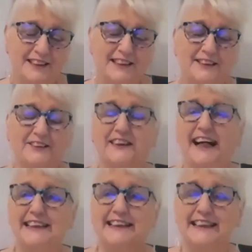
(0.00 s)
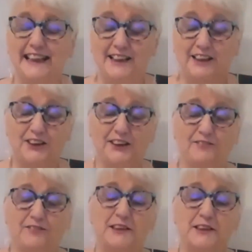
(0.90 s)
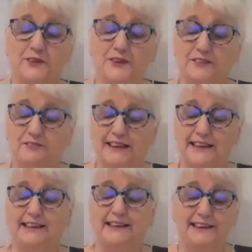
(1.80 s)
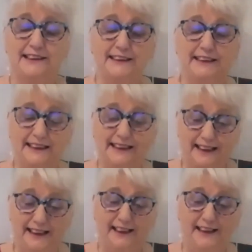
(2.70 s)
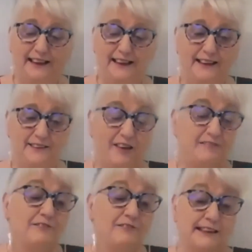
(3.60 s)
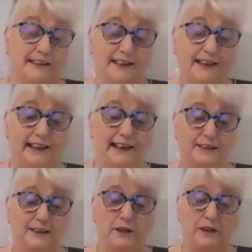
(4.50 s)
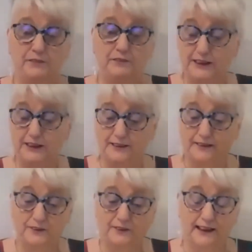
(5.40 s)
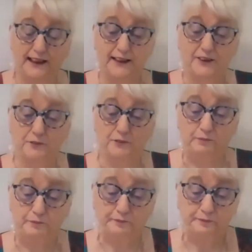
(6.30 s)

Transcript: This is called Isolation. This was written very recently as part of this new collection.